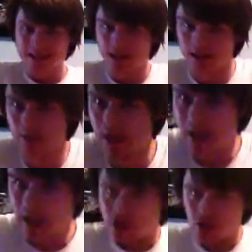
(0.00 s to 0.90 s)
taking
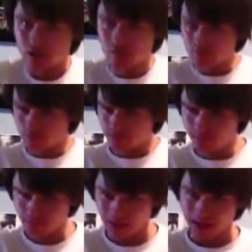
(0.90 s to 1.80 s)
medication,
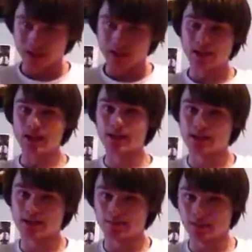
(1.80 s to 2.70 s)
and
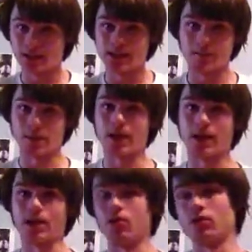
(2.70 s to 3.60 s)
he's in
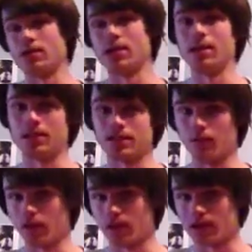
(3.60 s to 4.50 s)
pain, and you can see in his
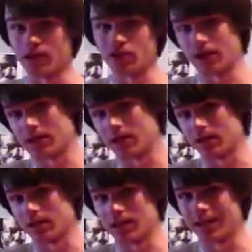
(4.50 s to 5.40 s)
voice.
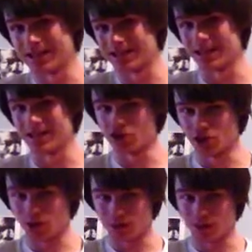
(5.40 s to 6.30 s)
He doesn't like to
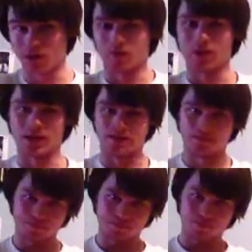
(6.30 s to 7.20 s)
show it though, but
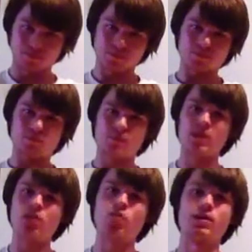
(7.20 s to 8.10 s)

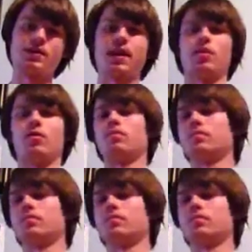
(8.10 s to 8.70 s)
you could tell.